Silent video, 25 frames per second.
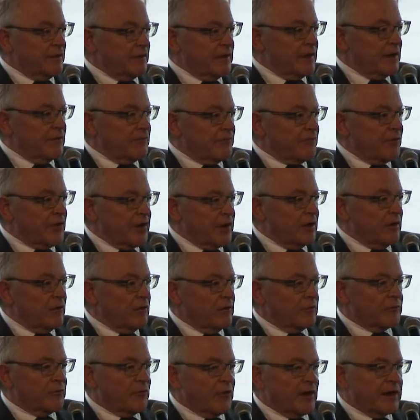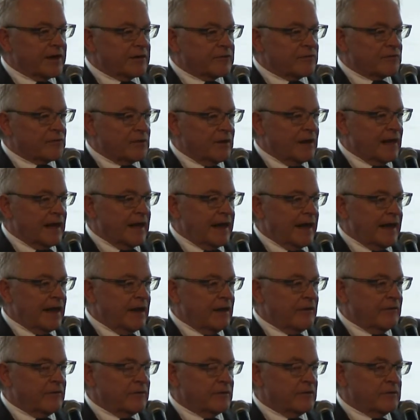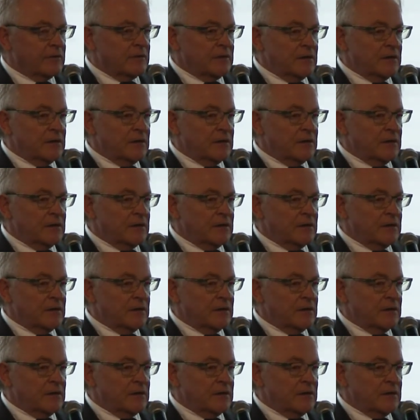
than a freehold right to land.